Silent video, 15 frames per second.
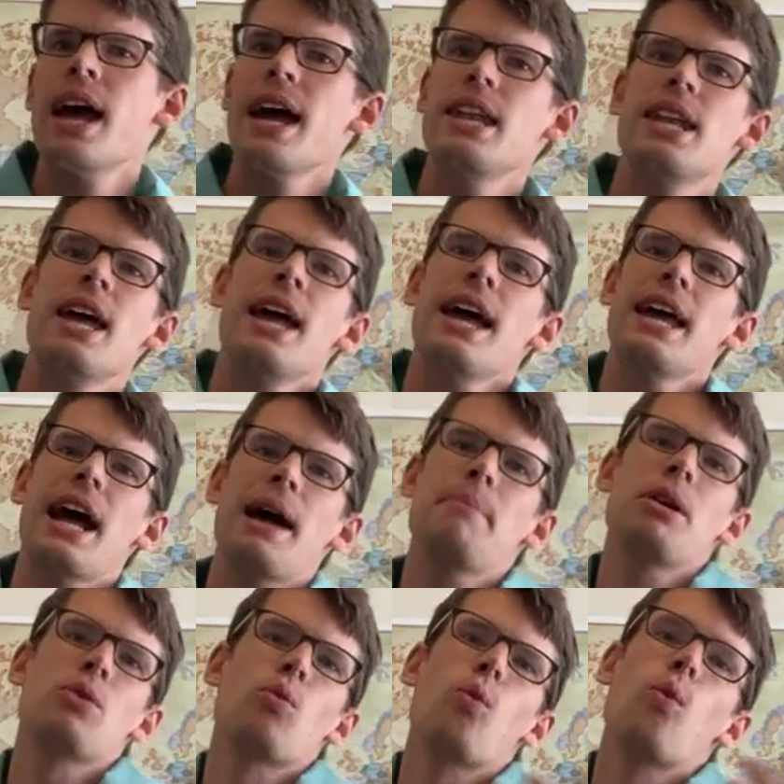And
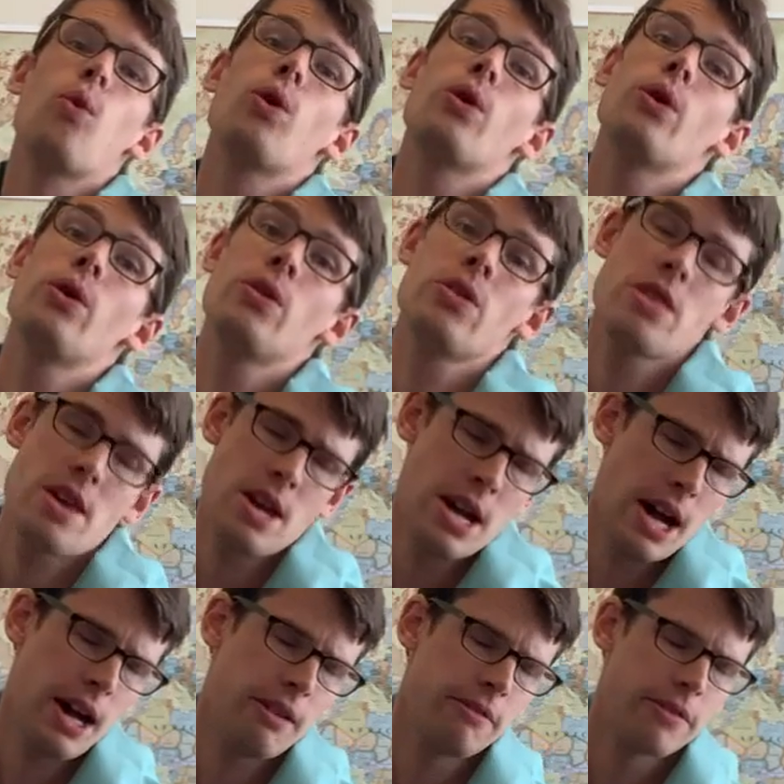I'm unworthy
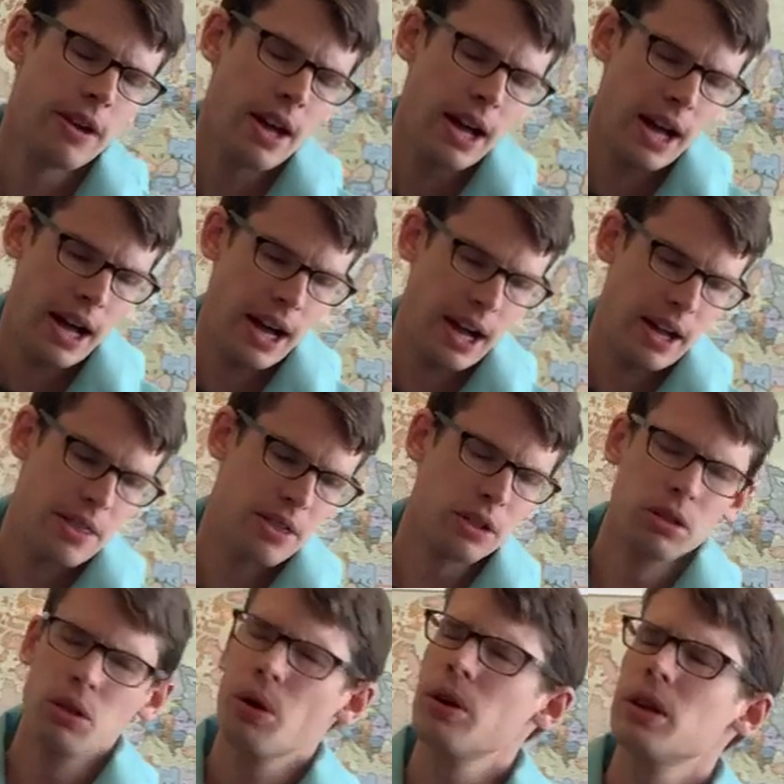of the
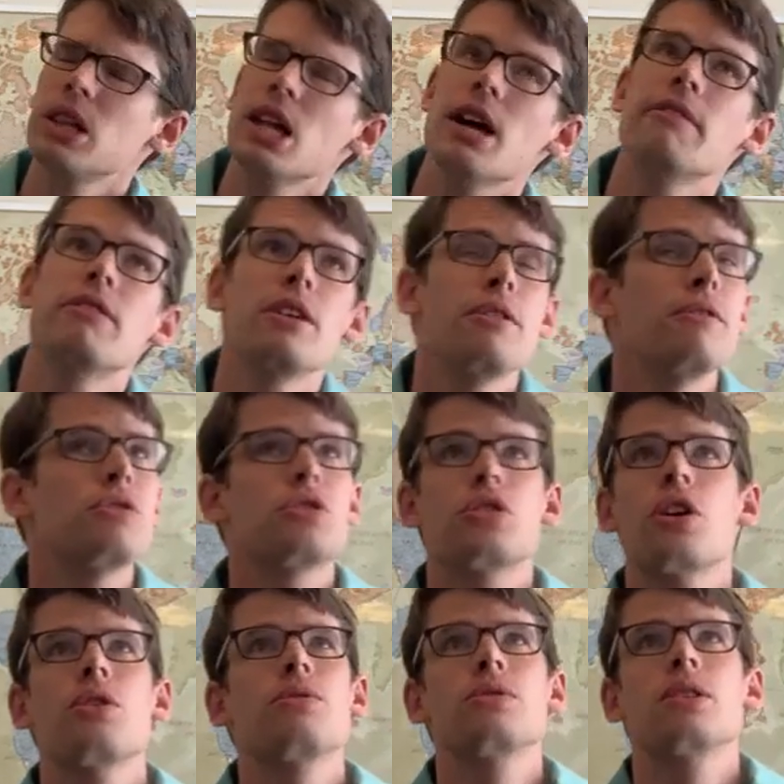loyal love that you've
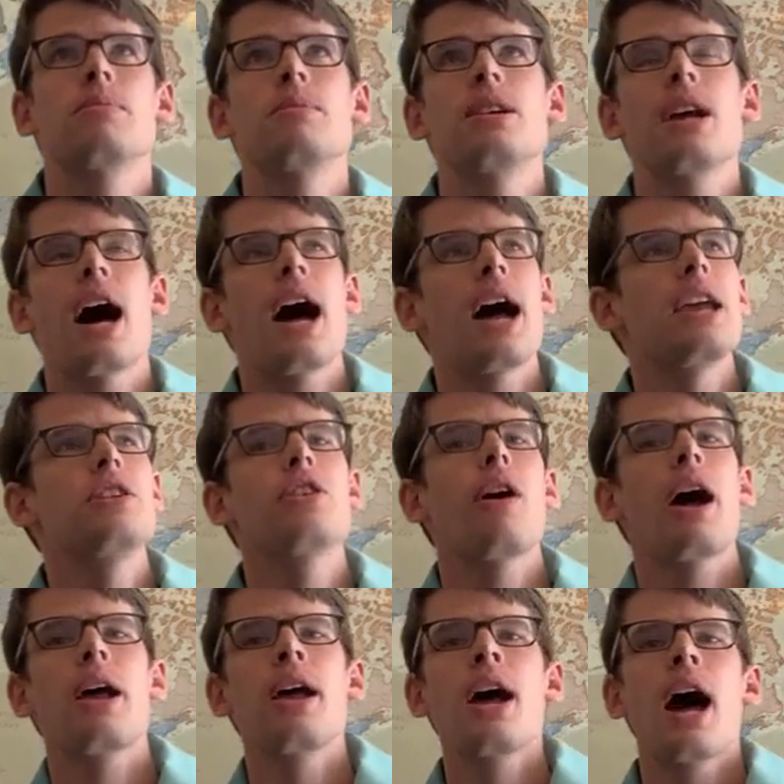shown to me.
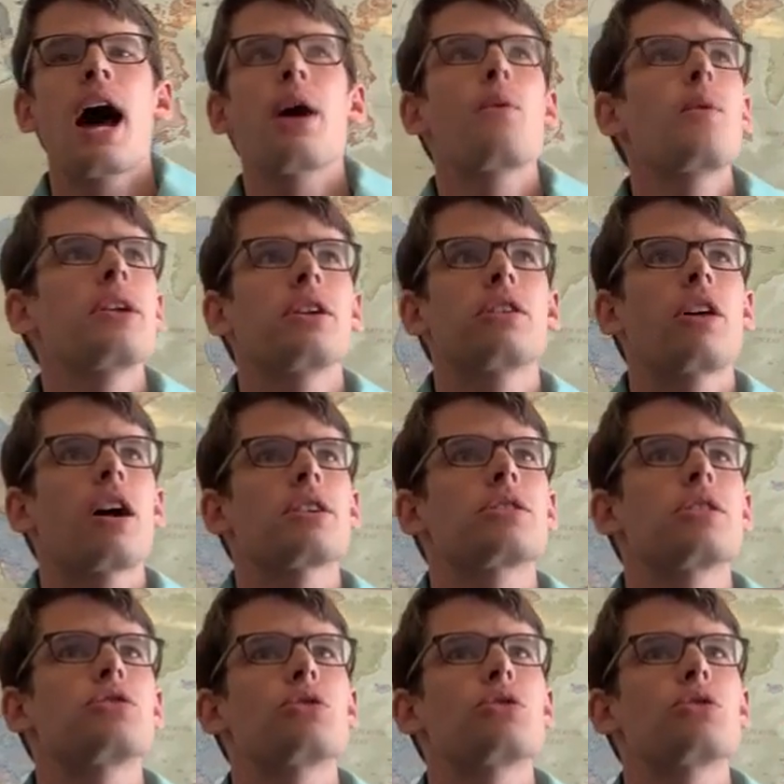I went across the